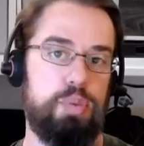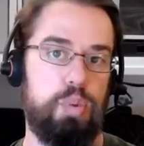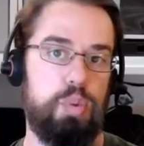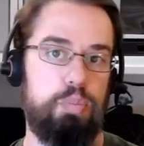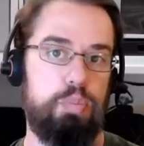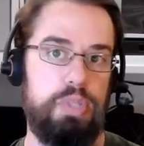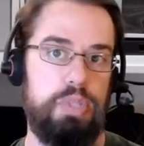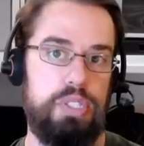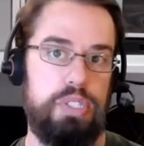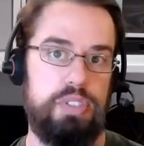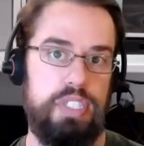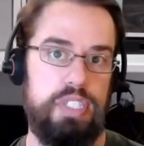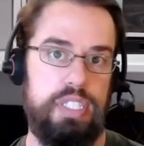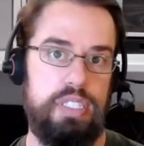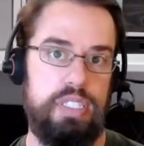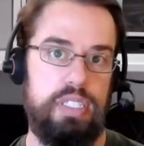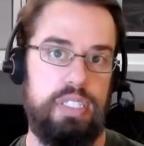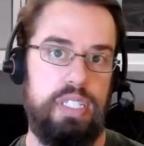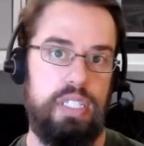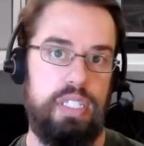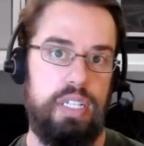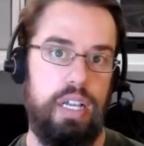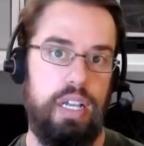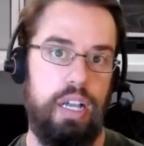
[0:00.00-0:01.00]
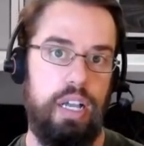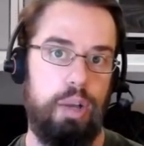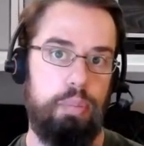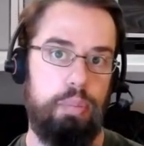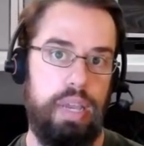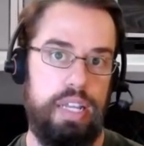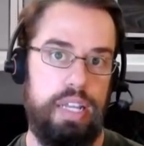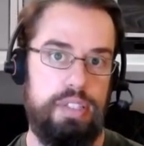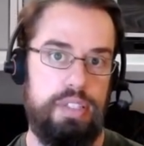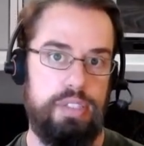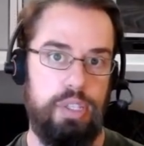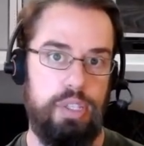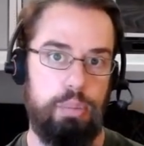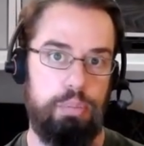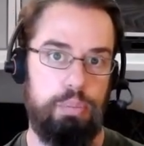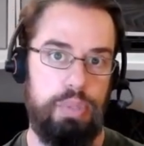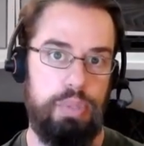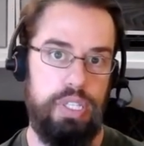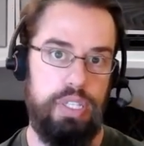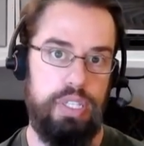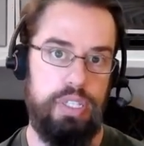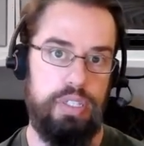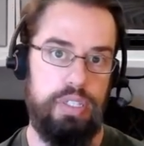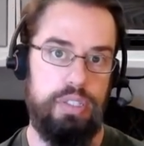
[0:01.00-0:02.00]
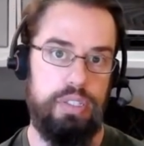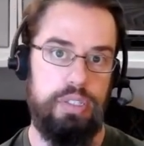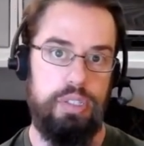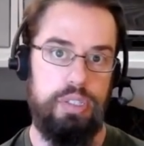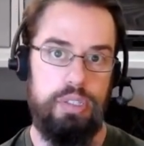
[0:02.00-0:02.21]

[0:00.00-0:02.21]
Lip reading: we're building ends up being